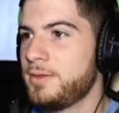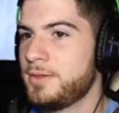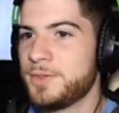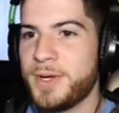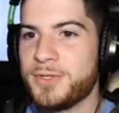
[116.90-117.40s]

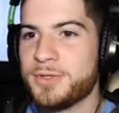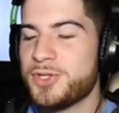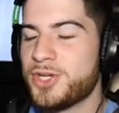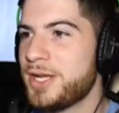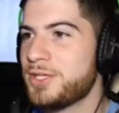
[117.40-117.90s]
Spare some
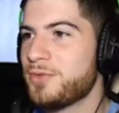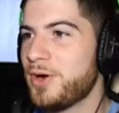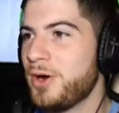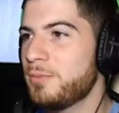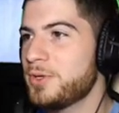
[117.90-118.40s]
change for a
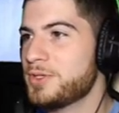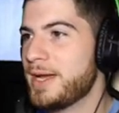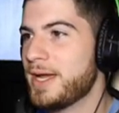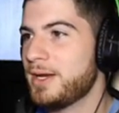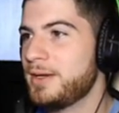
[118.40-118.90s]
homeless man.